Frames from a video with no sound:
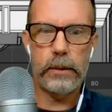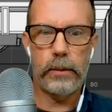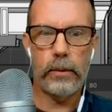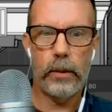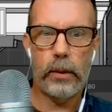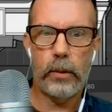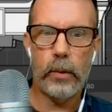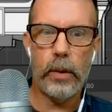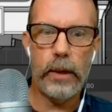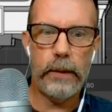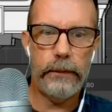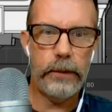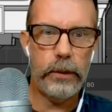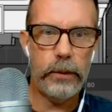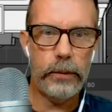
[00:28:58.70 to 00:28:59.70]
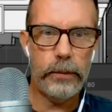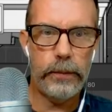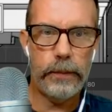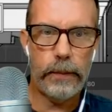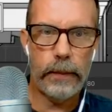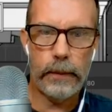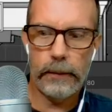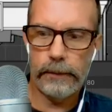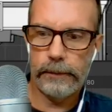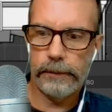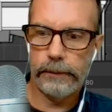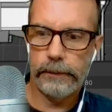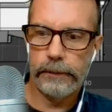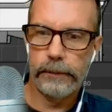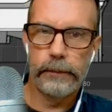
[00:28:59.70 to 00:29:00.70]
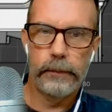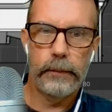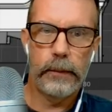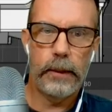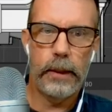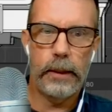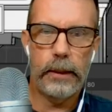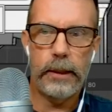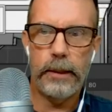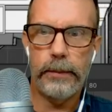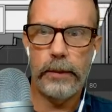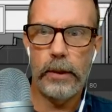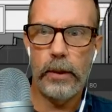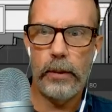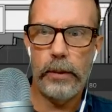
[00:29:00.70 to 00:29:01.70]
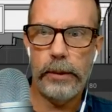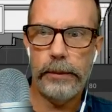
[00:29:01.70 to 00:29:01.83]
our quad view and keep going.